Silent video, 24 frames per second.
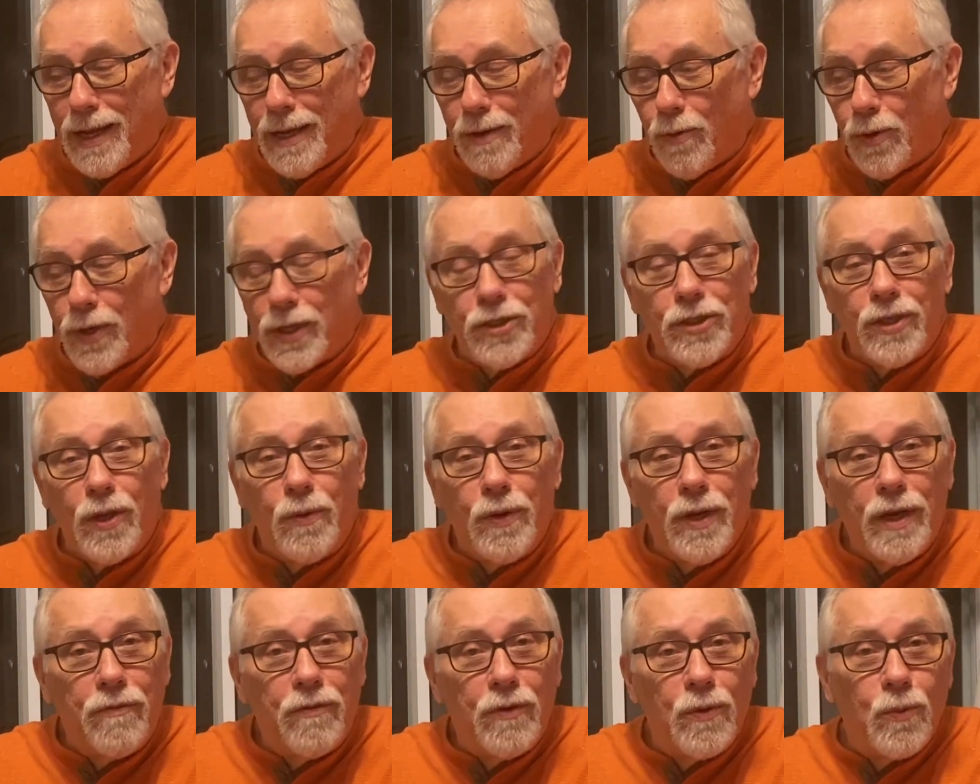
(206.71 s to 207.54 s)
Well, it's no
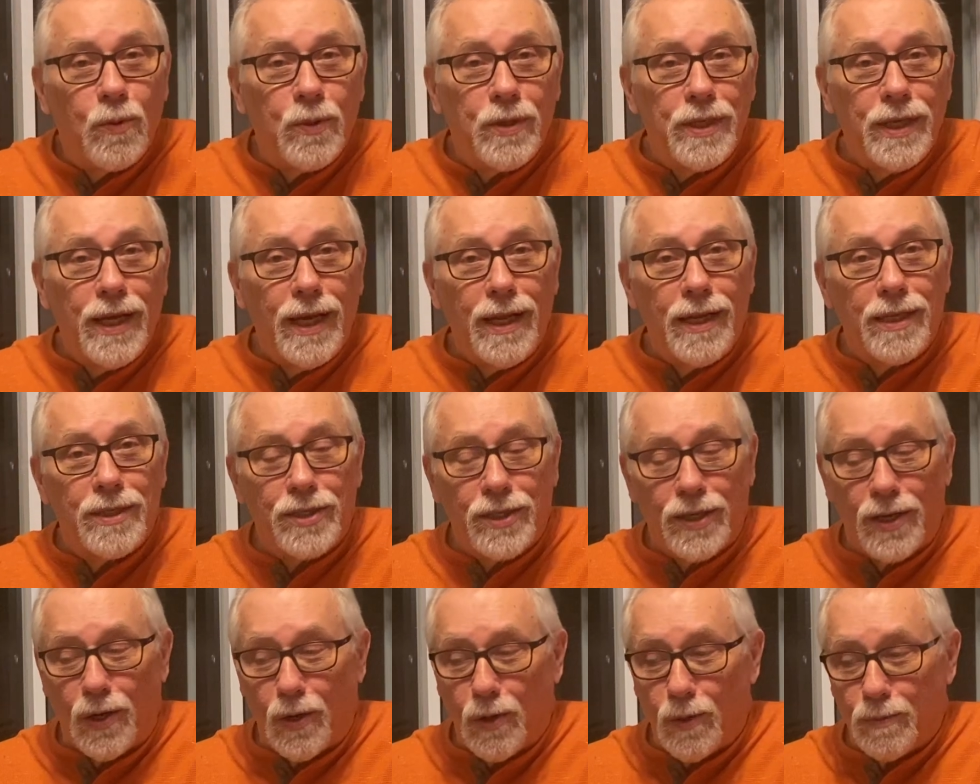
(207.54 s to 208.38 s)
different with
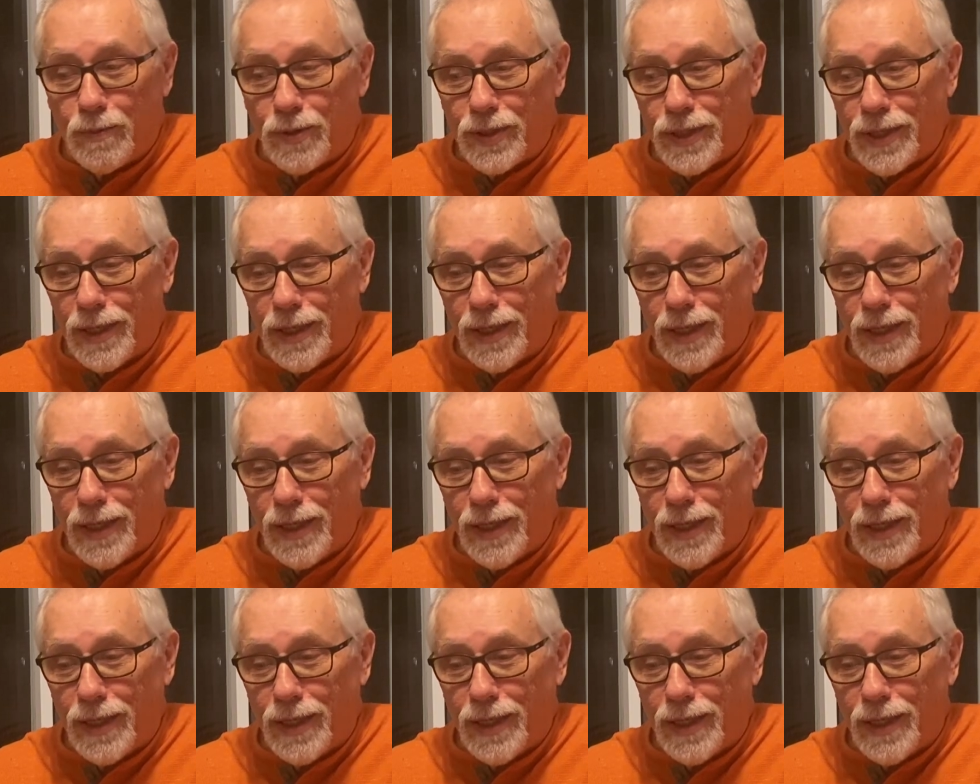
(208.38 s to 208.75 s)
telescopes.